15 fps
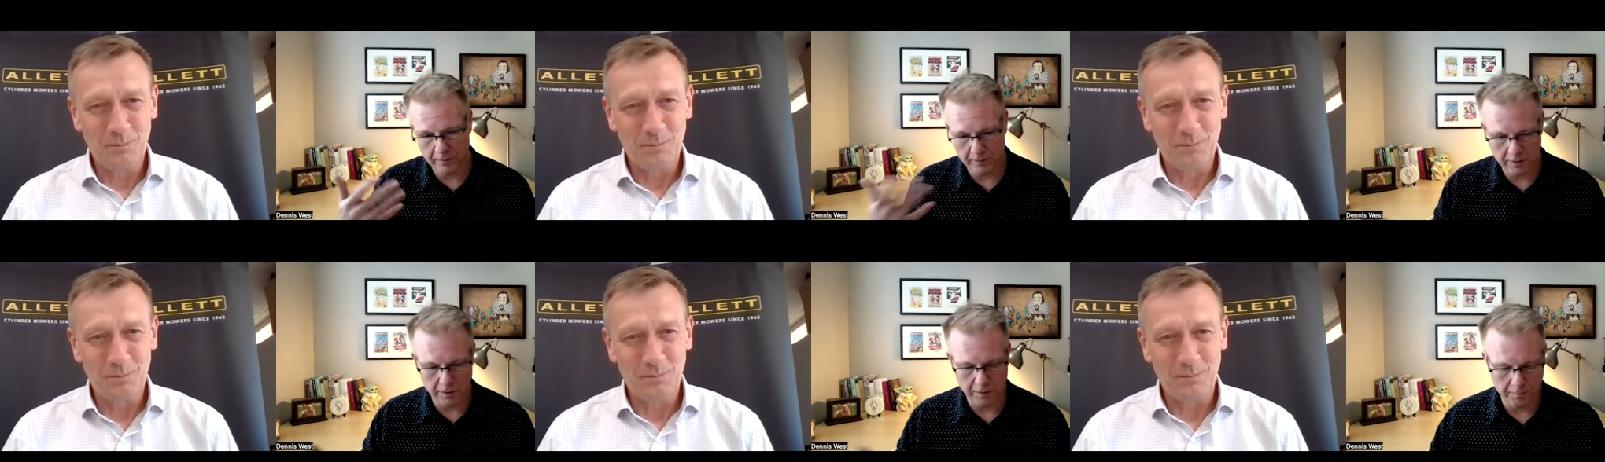
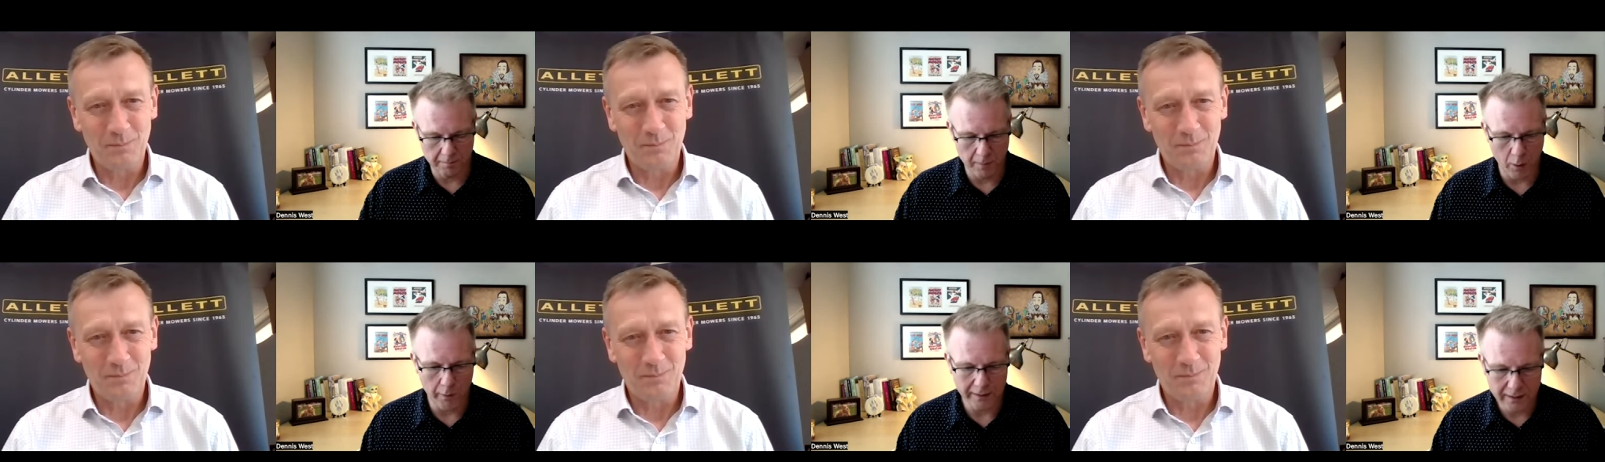Speaker 1: to
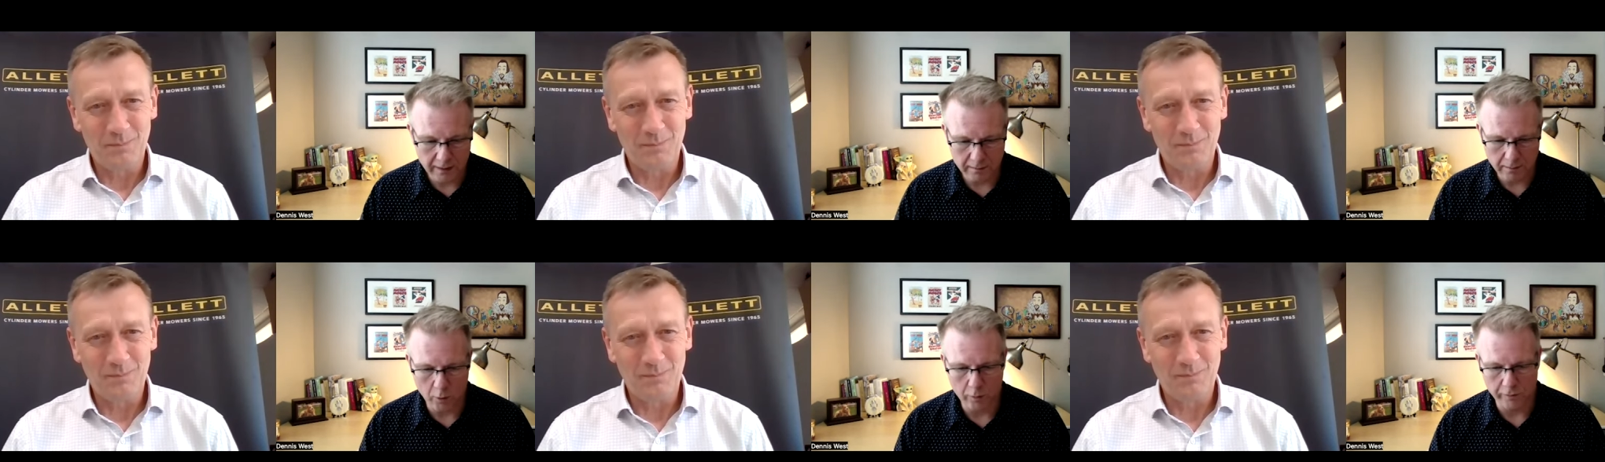mow it
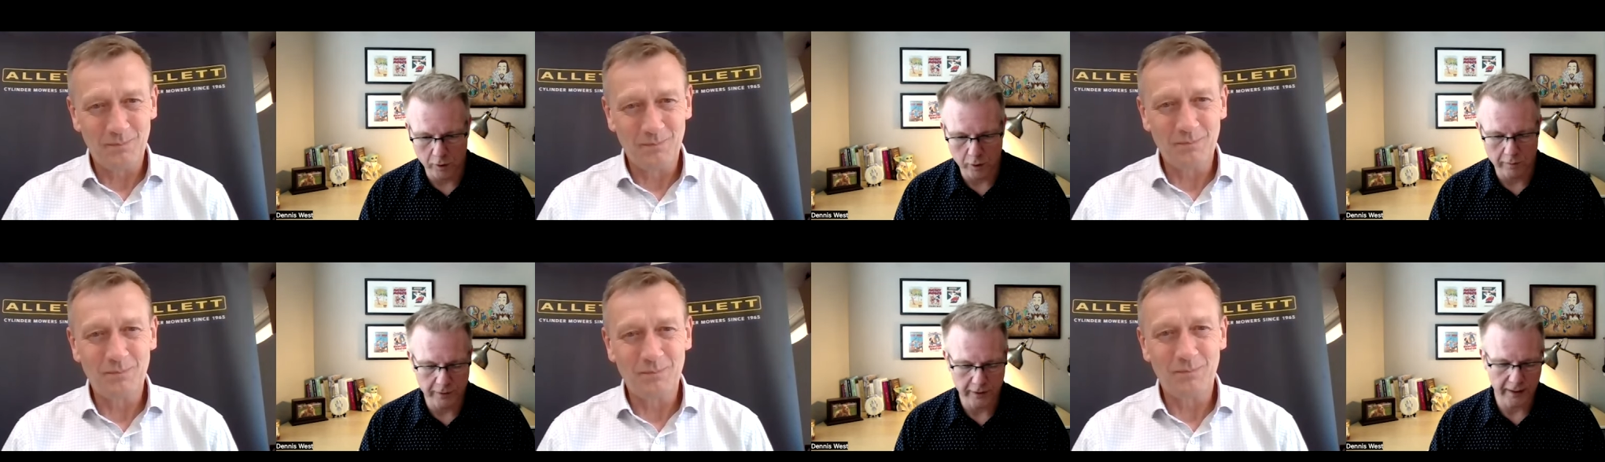over
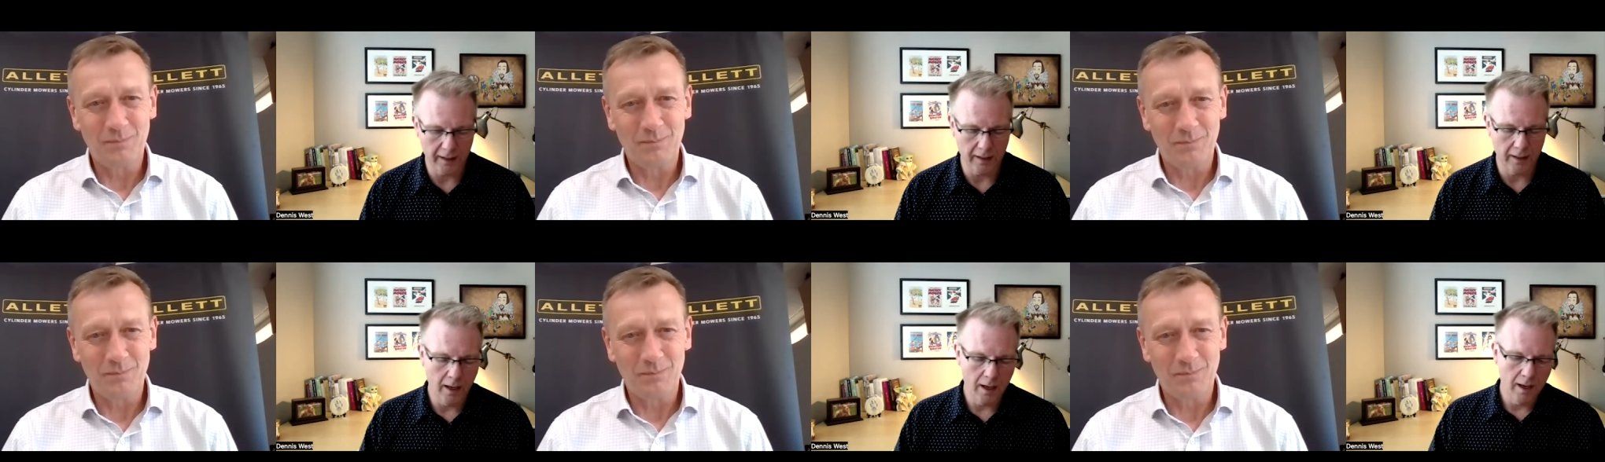and over
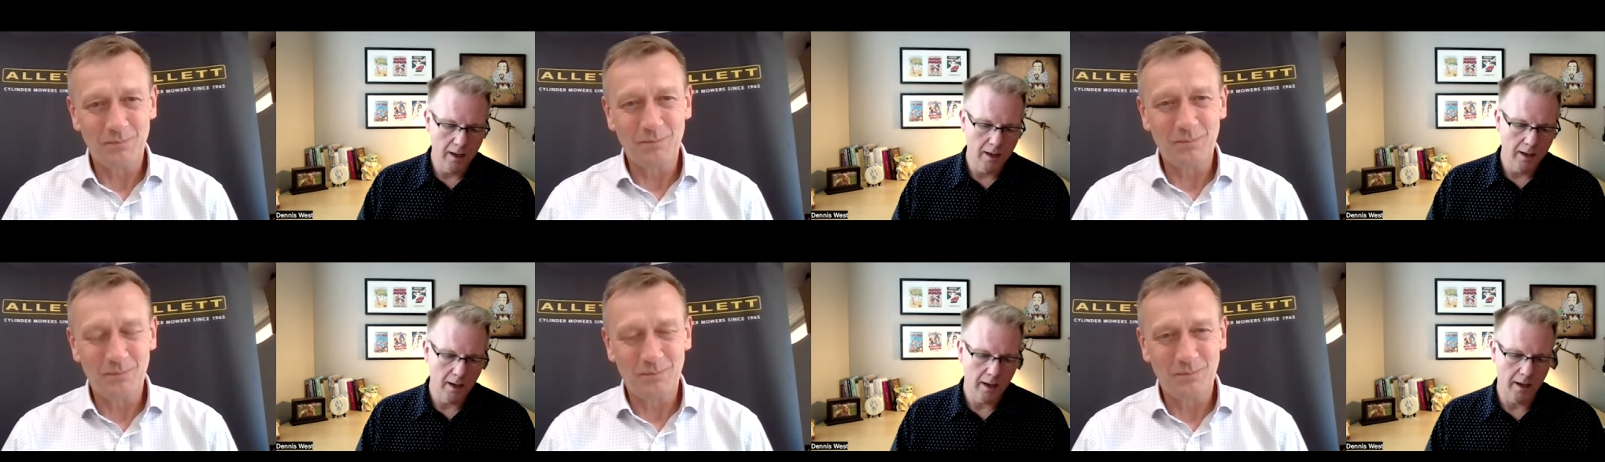again.
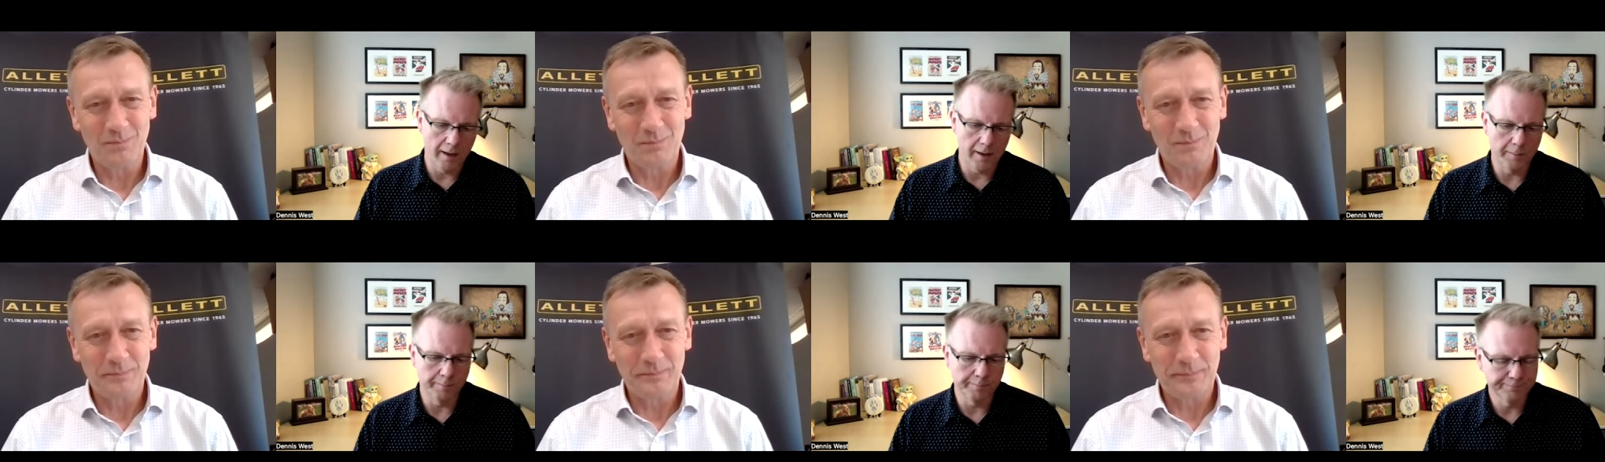
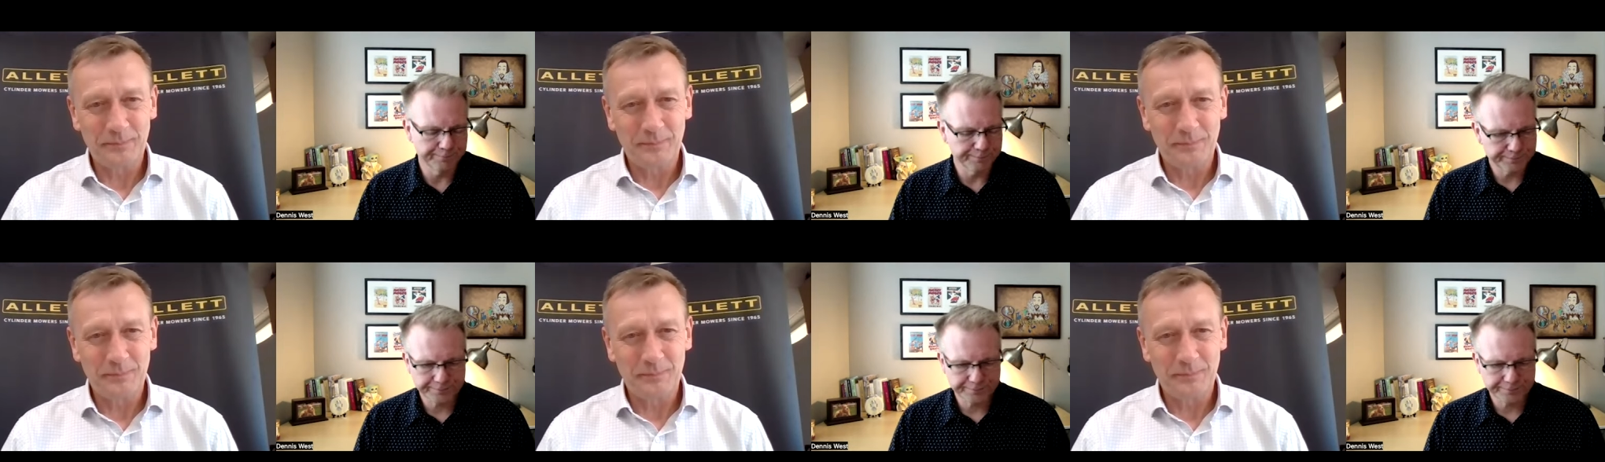Um,